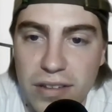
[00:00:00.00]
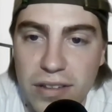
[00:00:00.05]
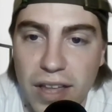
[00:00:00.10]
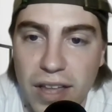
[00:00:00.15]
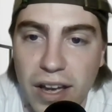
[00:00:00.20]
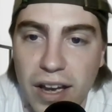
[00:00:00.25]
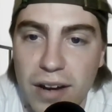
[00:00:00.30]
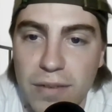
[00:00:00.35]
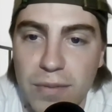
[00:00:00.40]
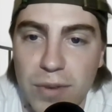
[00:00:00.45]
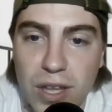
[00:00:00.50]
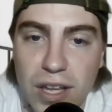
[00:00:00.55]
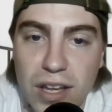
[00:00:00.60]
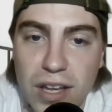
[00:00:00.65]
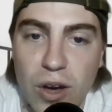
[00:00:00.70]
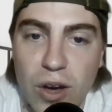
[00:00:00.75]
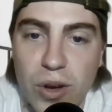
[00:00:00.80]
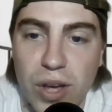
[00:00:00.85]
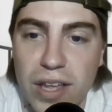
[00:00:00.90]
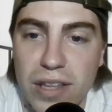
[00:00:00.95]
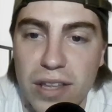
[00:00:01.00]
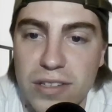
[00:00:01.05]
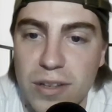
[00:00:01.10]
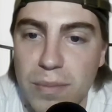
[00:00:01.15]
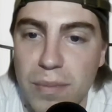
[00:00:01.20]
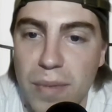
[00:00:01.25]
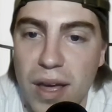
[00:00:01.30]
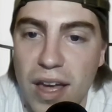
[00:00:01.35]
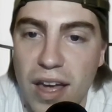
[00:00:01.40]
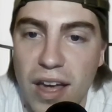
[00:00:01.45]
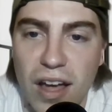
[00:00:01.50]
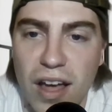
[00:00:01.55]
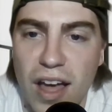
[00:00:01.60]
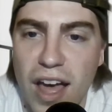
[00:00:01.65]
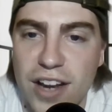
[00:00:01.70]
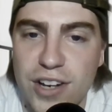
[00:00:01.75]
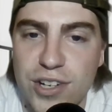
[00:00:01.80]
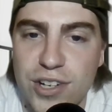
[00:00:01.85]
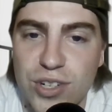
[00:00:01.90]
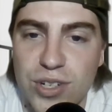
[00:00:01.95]
That kind of thing. Okay, some
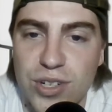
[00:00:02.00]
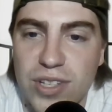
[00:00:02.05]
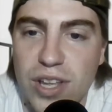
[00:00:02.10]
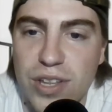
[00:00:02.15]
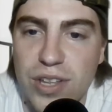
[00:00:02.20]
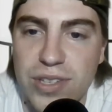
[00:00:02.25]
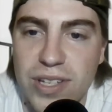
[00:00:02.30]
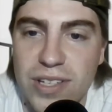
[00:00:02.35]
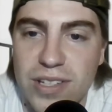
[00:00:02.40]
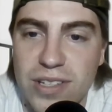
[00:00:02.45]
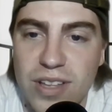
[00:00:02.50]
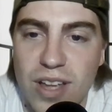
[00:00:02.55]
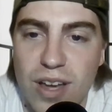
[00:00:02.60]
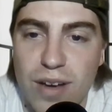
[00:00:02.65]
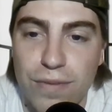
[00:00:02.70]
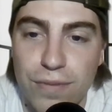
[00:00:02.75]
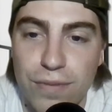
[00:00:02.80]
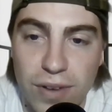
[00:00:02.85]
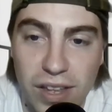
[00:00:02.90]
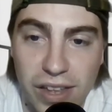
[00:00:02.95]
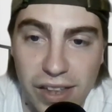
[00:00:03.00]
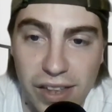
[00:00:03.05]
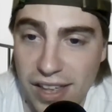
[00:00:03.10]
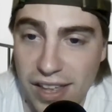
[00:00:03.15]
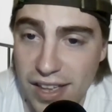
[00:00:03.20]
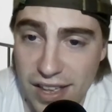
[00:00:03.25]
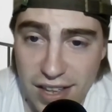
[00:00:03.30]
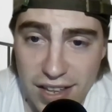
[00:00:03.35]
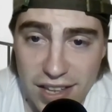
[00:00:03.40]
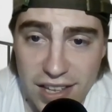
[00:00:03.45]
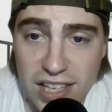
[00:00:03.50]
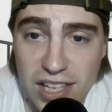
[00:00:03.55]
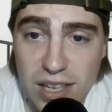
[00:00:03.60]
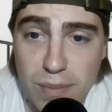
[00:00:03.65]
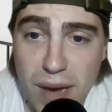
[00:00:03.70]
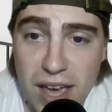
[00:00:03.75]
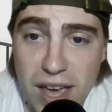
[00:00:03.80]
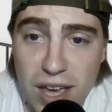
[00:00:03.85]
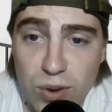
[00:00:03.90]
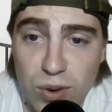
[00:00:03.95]
extra Celtics stuff.
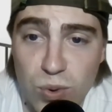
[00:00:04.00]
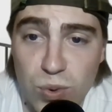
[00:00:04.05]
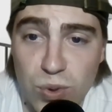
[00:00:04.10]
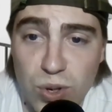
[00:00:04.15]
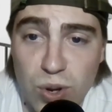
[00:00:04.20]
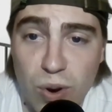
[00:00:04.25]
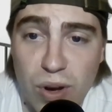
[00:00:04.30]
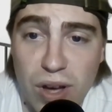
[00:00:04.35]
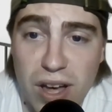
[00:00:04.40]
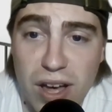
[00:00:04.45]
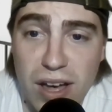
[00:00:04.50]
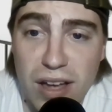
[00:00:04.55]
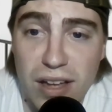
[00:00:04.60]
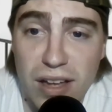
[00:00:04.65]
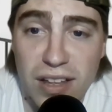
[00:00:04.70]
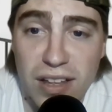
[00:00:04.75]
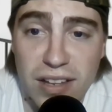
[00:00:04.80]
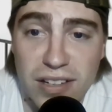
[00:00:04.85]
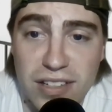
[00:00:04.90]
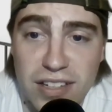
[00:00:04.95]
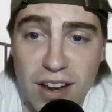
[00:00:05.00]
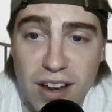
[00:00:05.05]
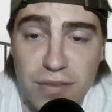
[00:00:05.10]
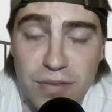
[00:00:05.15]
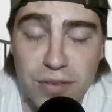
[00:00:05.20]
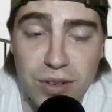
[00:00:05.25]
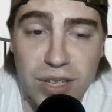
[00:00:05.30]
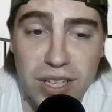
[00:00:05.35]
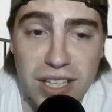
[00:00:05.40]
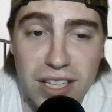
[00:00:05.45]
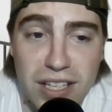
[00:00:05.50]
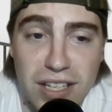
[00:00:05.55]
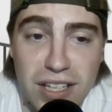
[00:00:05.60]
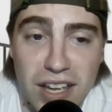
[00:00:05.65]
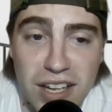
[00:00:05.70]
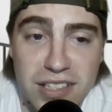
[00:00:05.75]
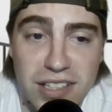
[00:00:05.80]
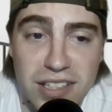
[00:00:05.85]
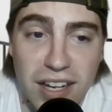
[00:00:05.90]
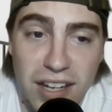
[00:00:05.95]
Ime Udoka, definitely
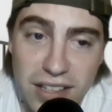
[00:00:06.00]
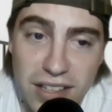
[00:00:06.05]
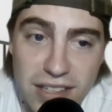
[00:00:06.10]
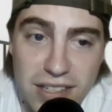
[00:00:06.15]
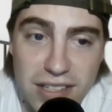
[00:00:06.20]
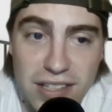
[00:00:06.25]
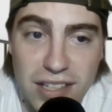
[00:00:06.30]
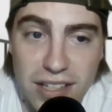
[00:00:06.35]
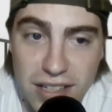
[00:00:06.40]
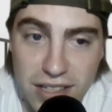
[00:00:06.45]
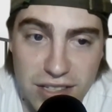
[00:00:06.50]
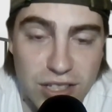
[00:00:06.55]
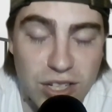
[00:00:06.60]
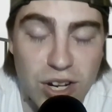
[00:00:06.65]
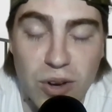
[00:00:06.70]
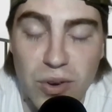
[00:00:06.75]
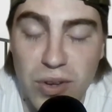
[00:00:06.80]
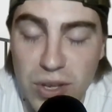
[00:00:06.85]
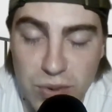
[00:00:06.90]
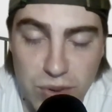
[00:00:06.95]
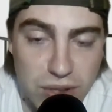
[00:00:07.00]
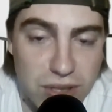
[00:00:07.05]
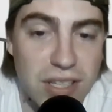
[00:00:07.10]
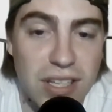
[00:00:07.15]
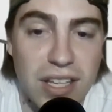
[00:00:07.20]
excited to see because, he was